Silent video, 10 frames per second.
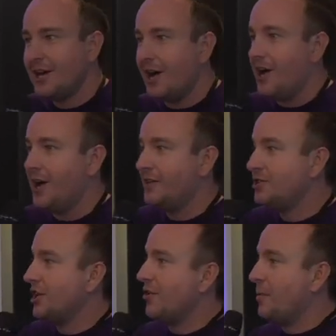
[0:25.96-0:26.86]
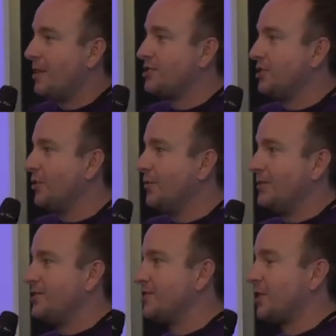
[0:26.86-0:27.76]
Uh, this year I'm actually not.
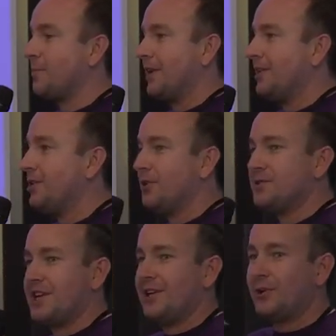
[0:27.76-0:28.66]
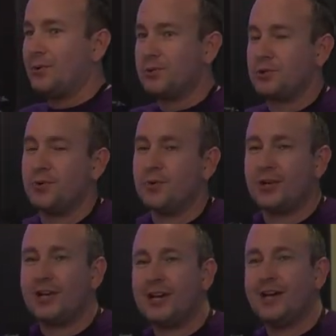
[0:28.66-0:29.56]
This is a completely non-technical talk.